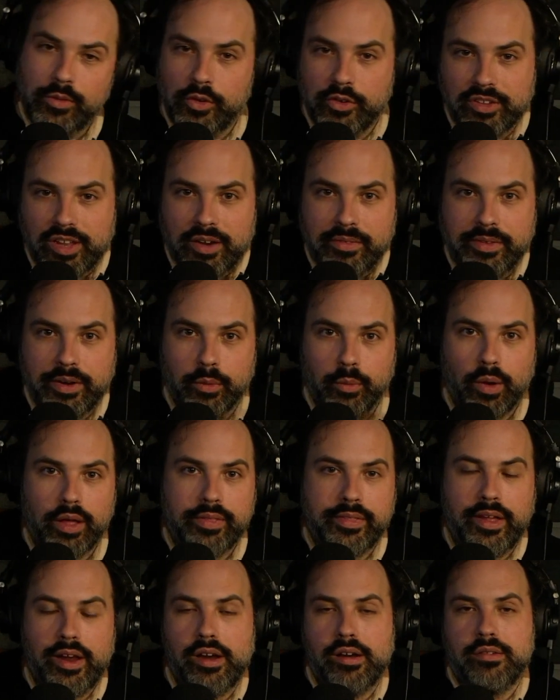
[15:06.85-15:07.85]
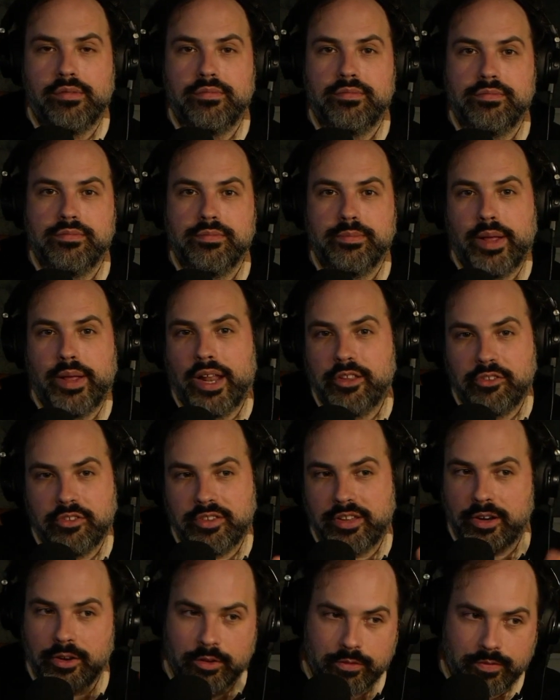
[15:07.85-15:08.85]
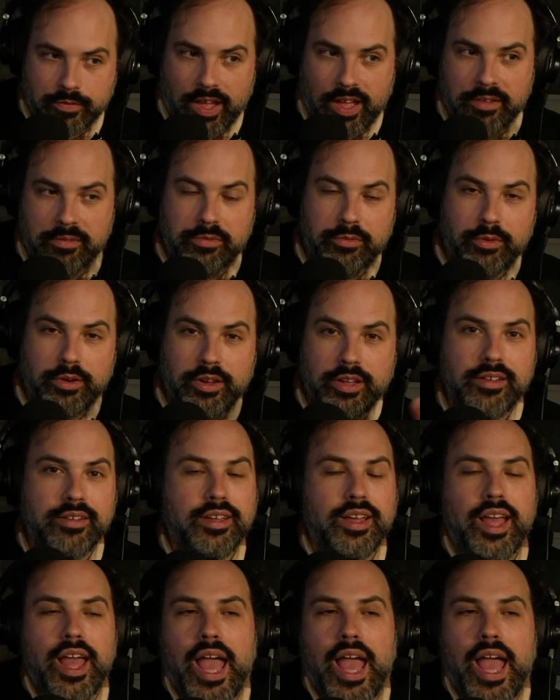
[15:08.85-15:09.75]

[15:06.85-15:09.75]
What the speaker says: There's not even a 1 there, but I just hear it as 5-3,